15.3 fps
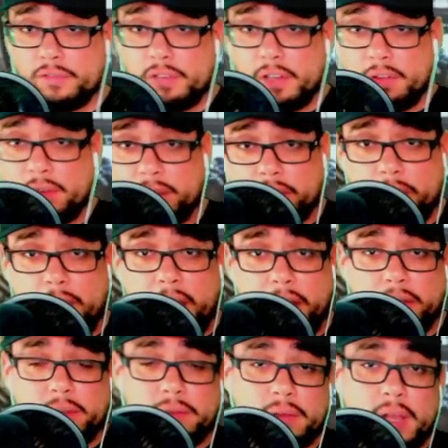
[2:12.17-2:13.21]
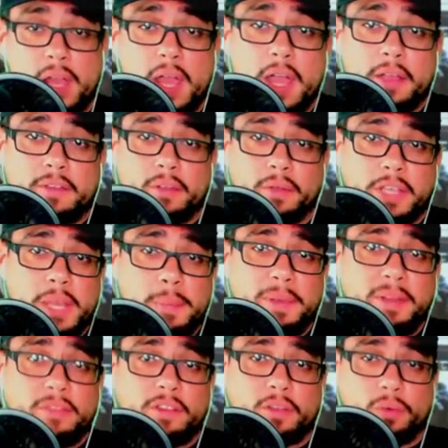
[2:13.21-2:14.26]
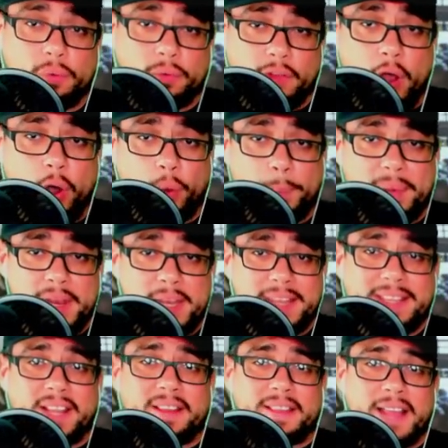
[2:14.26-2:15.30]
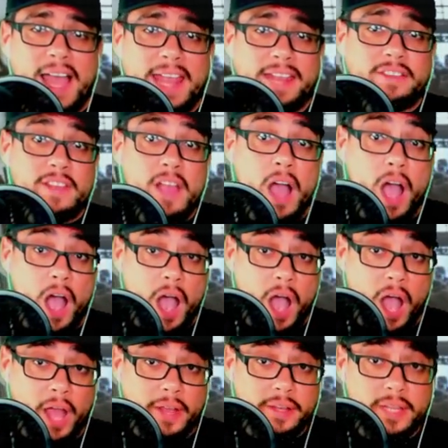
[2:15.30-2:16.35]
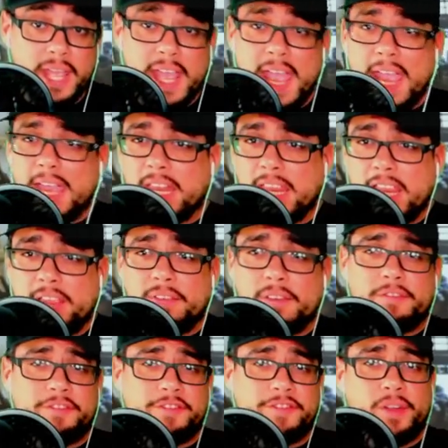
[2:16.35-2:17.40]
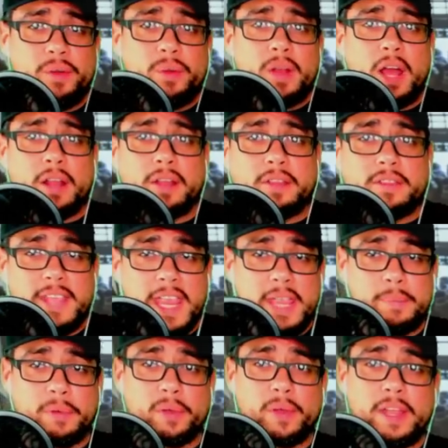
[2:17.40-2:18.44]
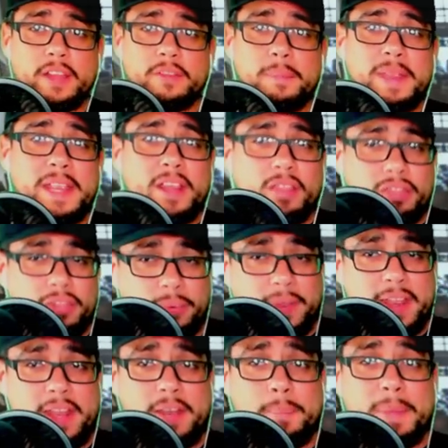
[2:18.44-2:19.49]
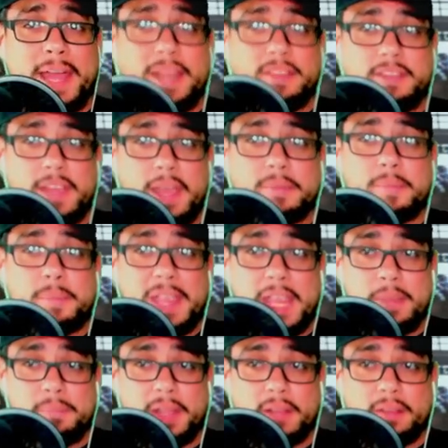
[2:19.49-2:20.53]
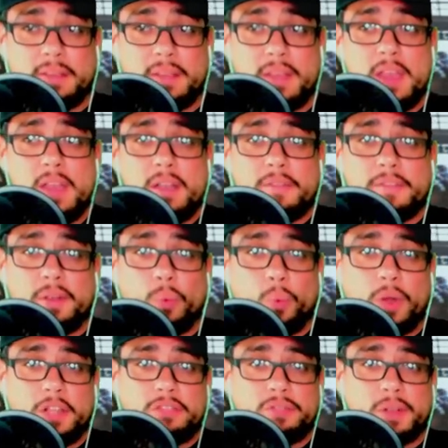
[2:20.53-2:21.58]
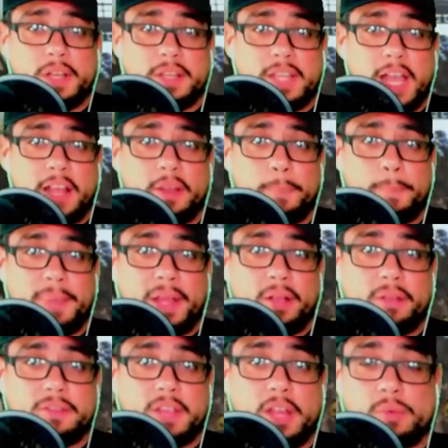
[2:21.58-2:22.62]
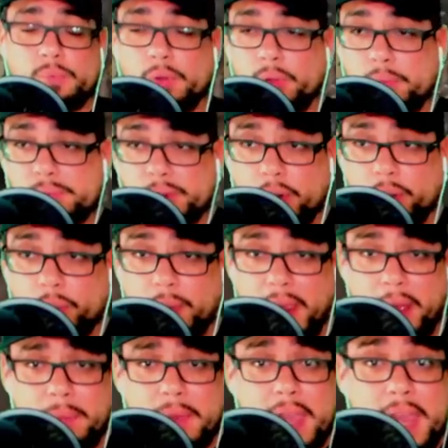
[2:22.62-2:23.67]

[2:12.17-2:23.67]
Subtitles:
in Jesus Christ. So keeping schools open, the lights on, and even food on the table is being threatened by debt payments from the $1 trillion Belt and Road Program.